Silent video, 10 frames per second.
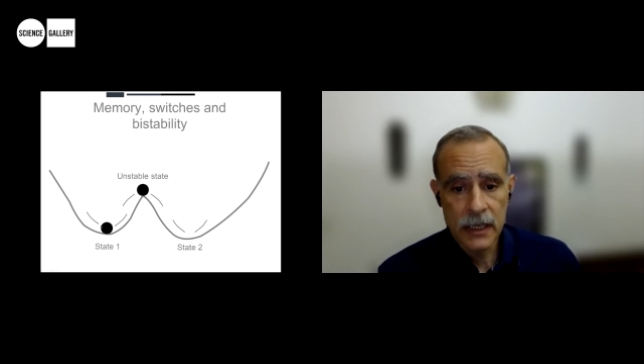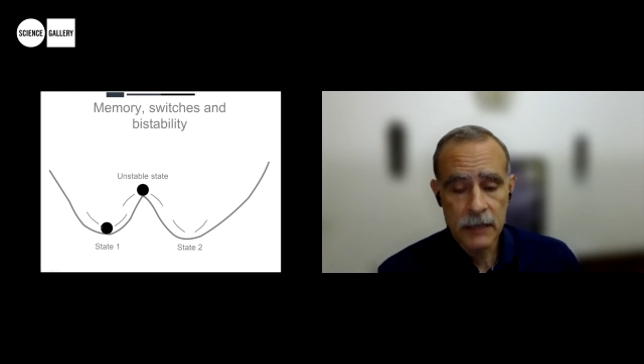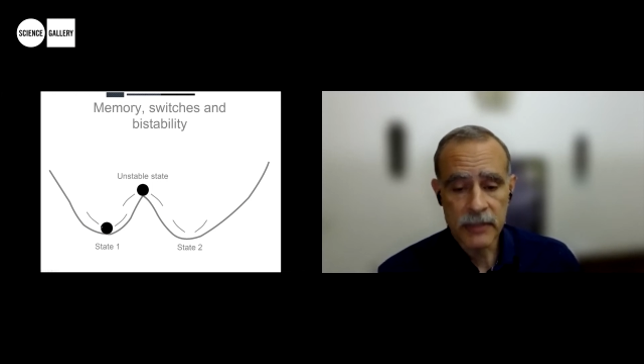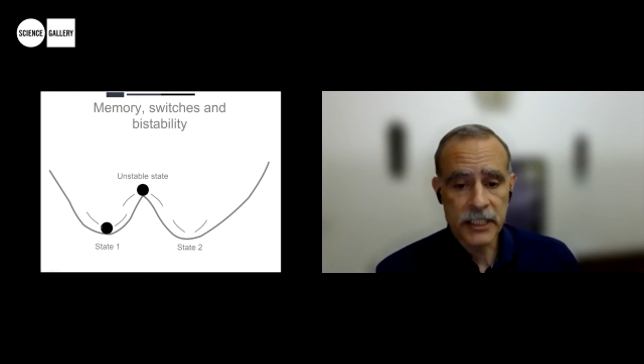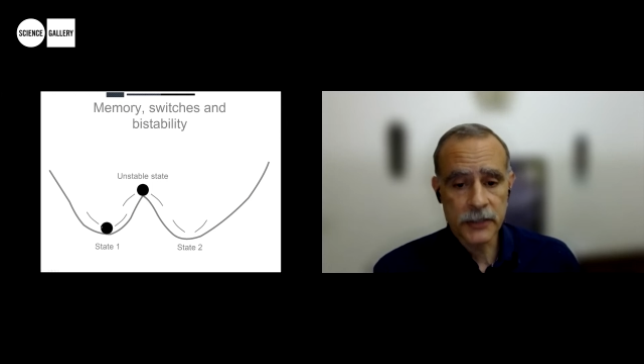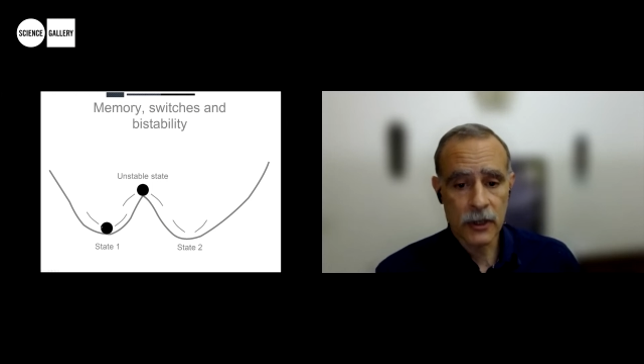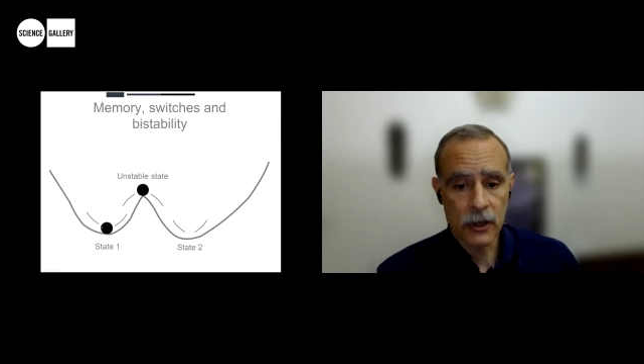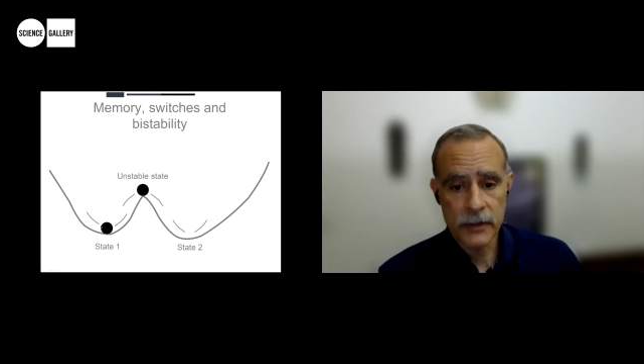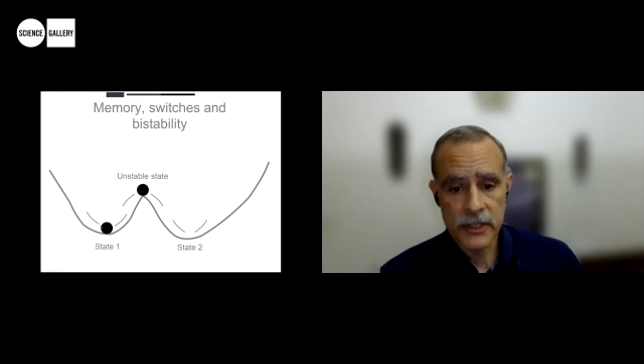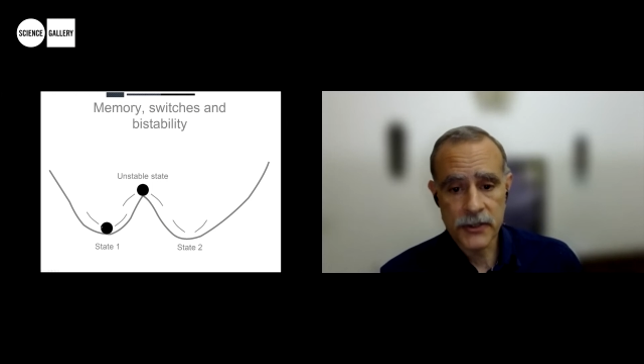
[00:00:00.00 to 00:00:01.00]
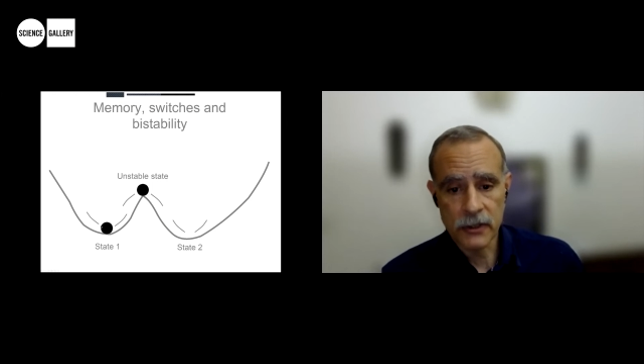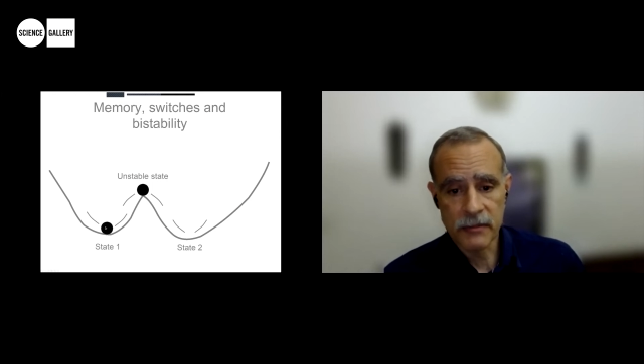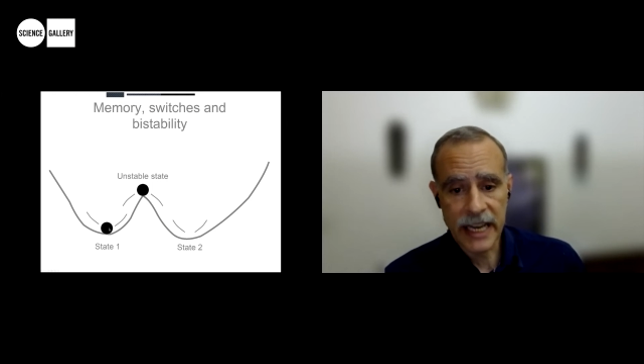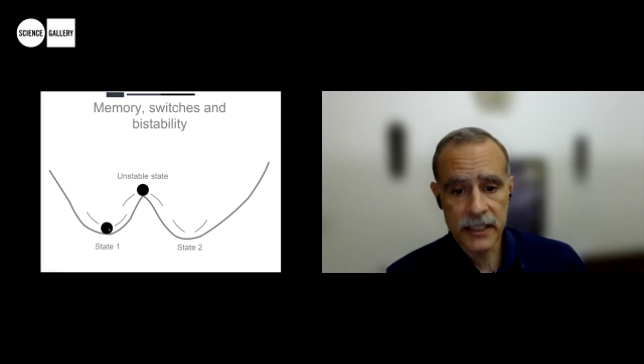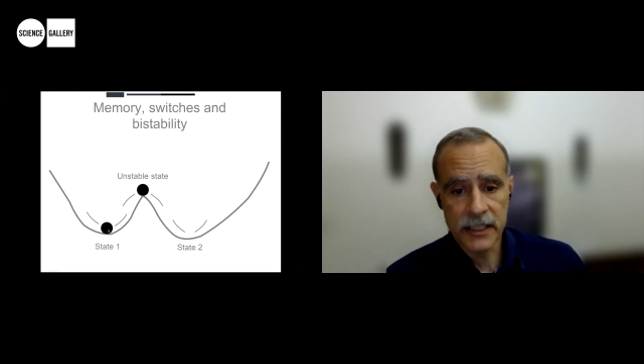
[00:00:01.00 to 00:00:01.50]
but it will always roll
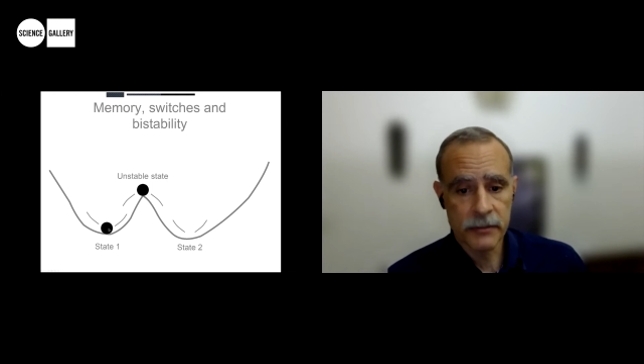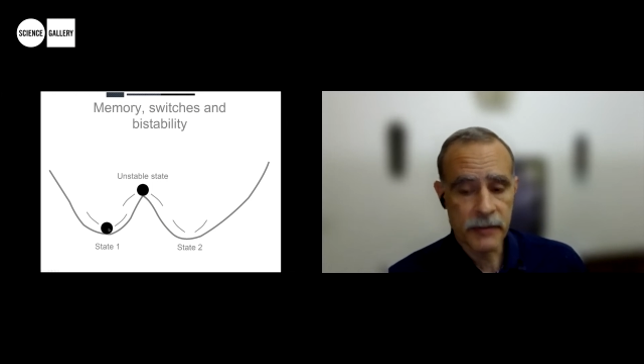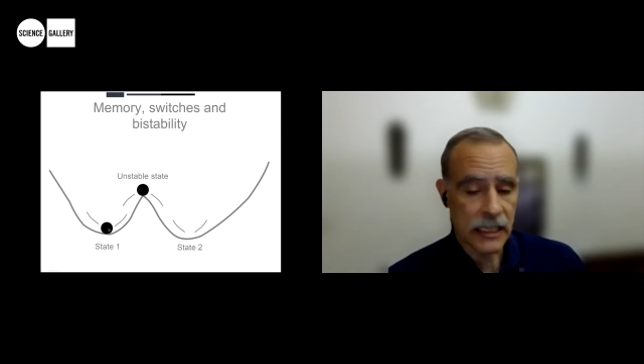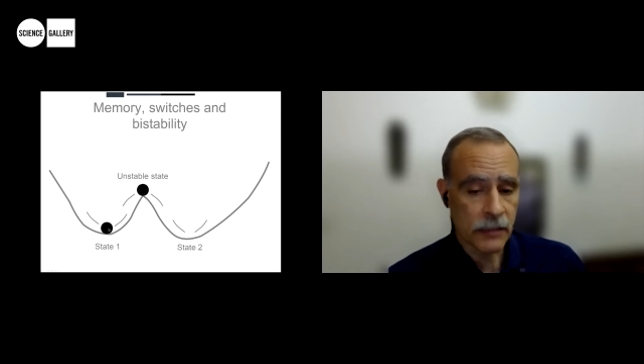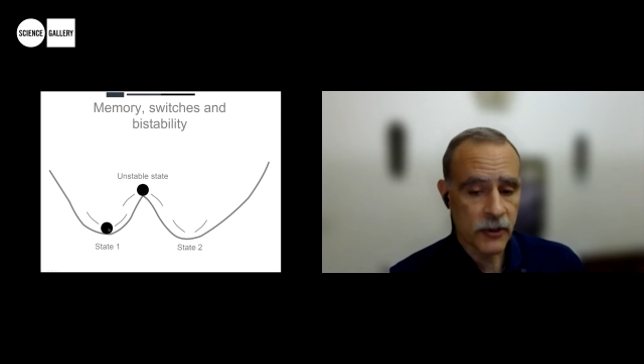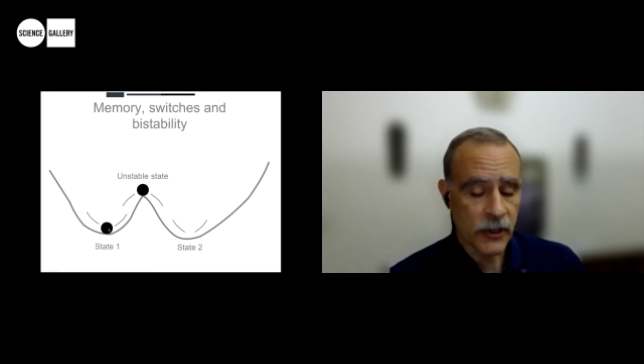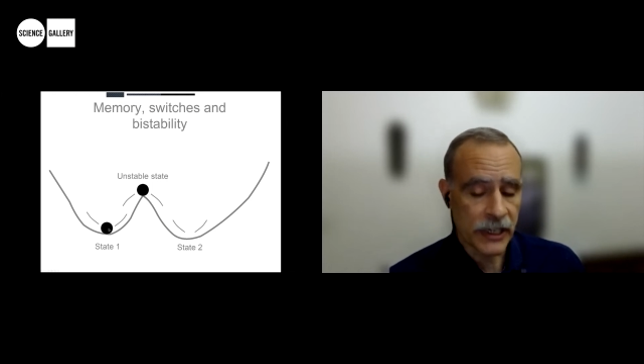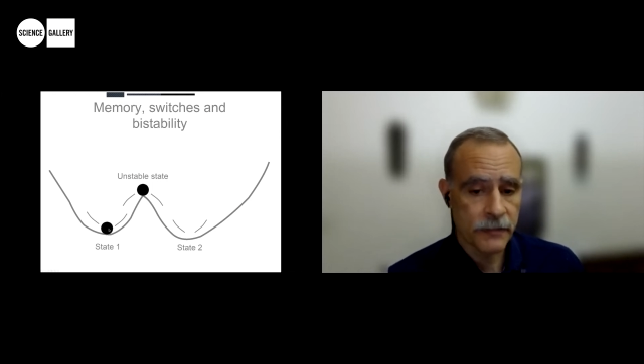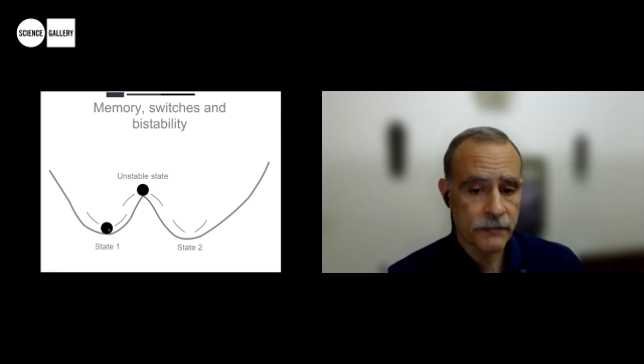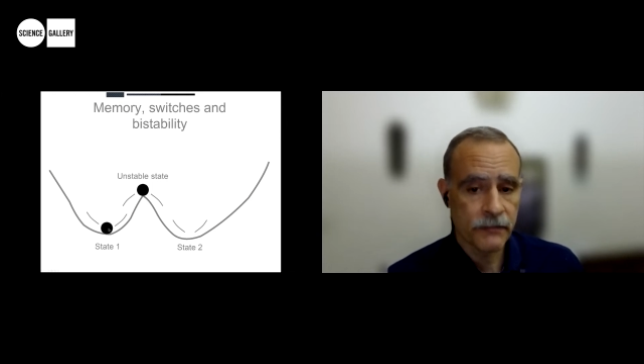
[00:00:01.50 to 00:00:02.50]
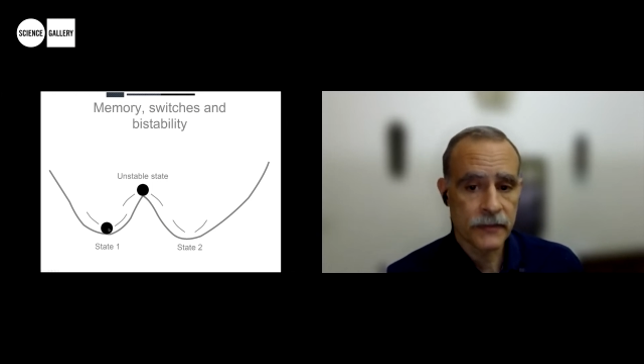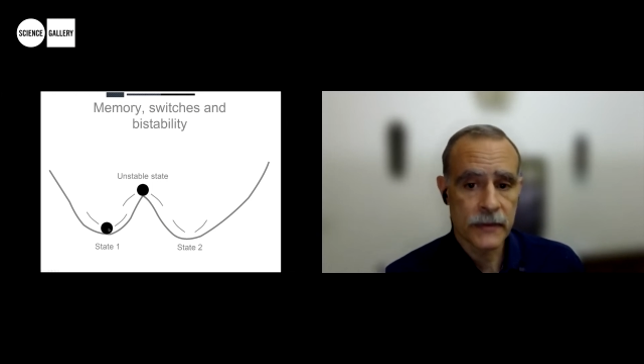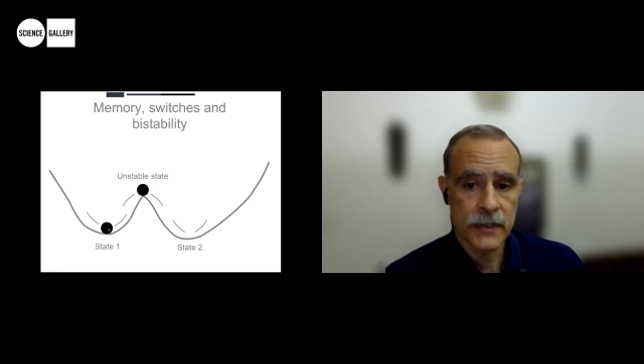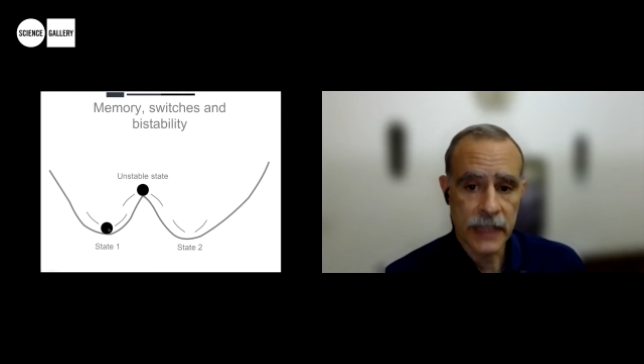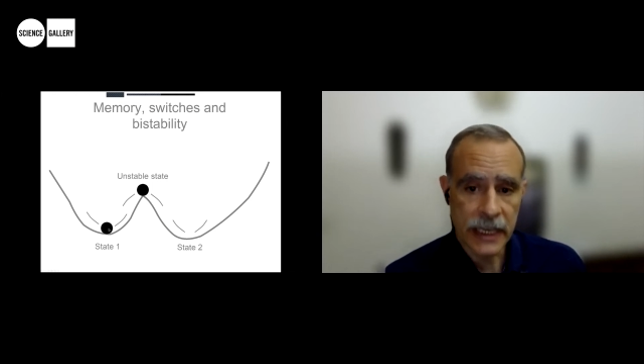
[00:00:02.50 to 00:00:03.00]
back to the middle point.
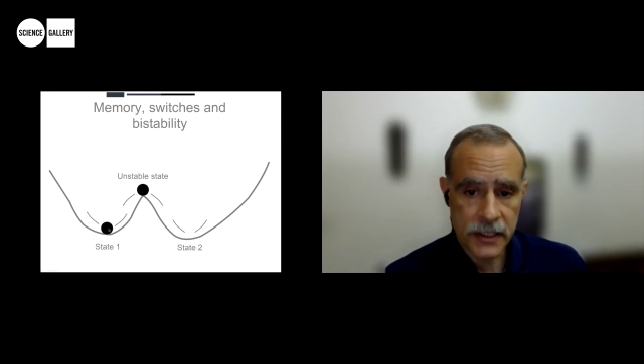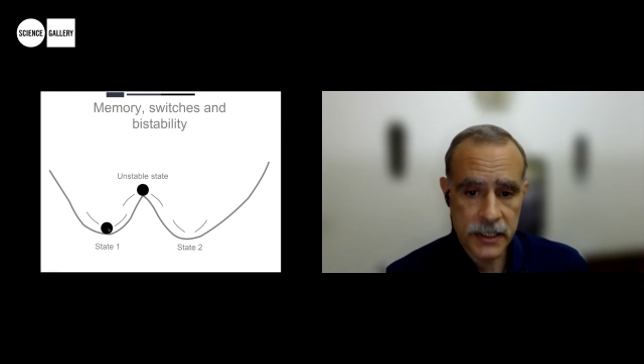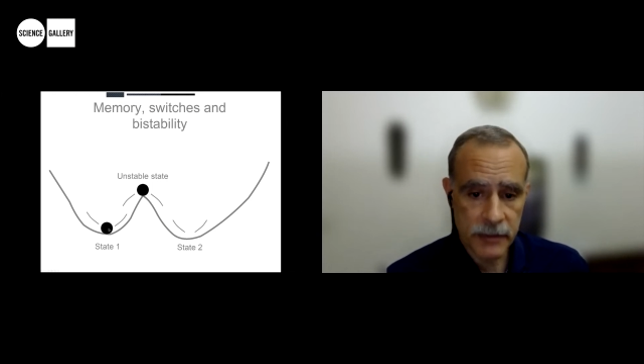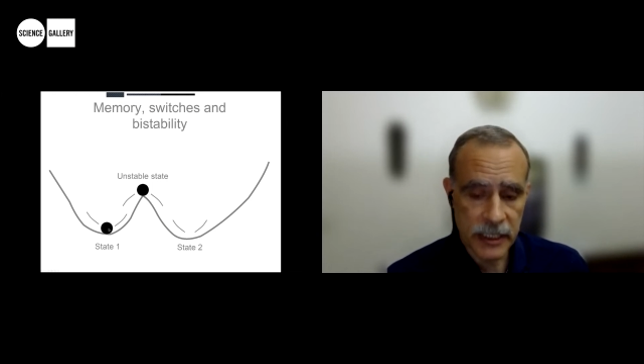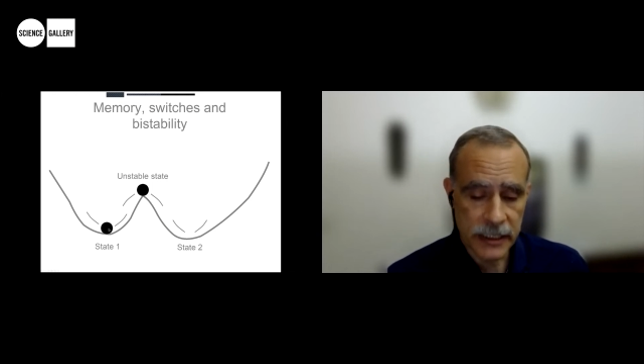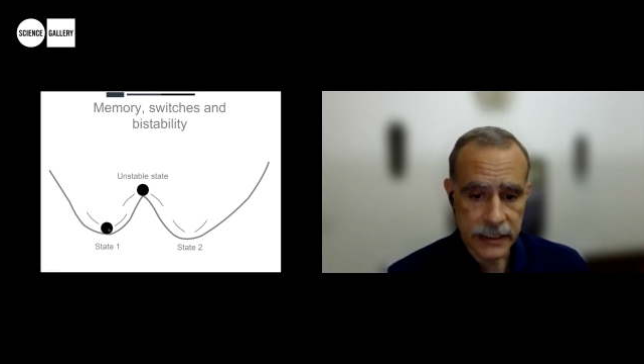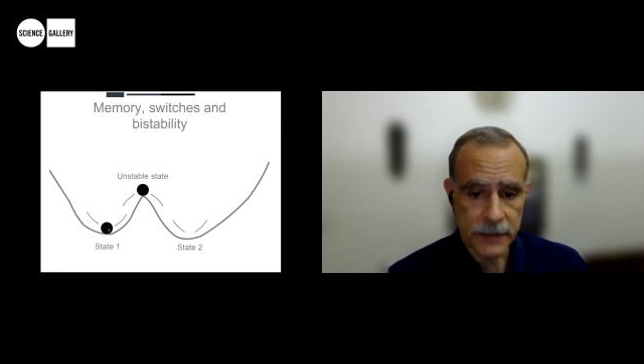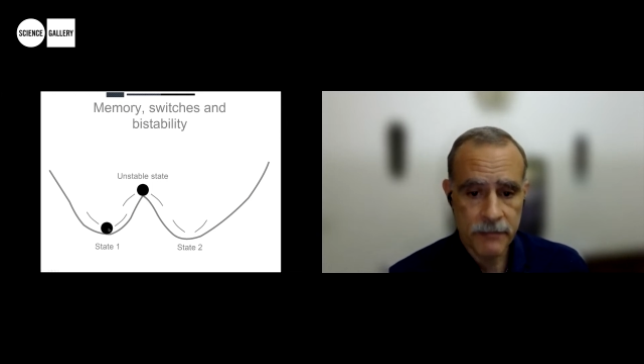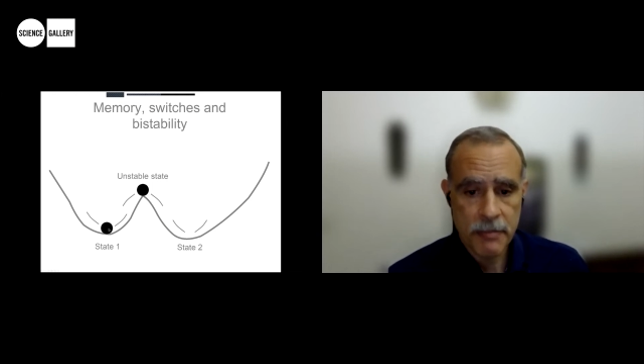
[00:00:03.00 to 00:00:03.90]
So that is stability.